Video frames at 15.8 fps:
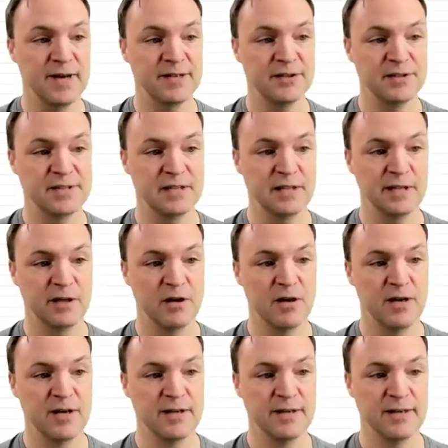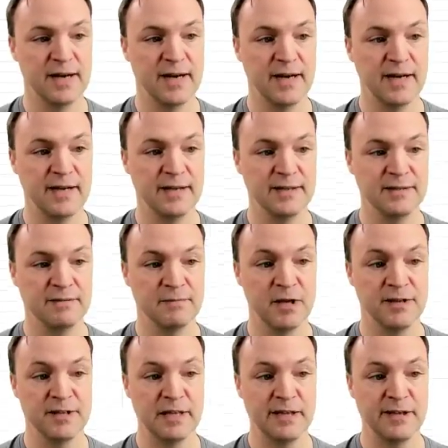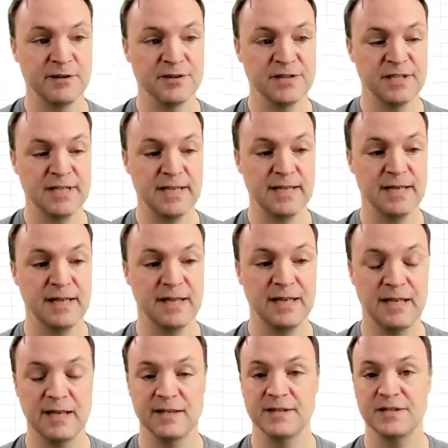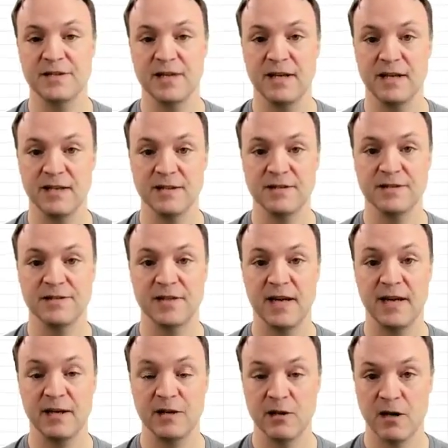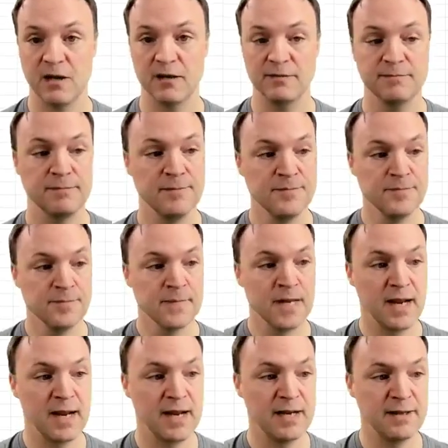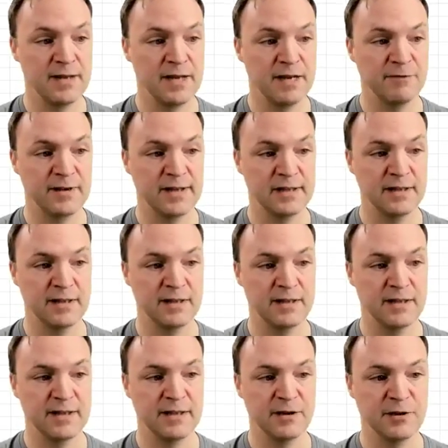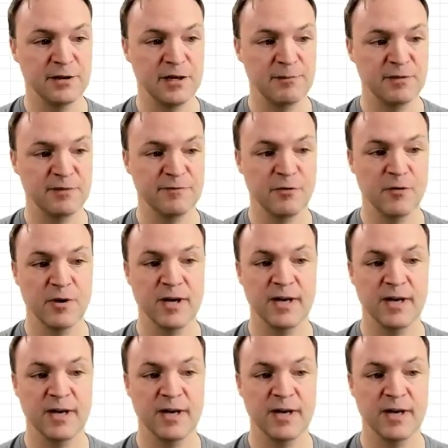if I just click on the letter C, this is a column. And then if I click here on the number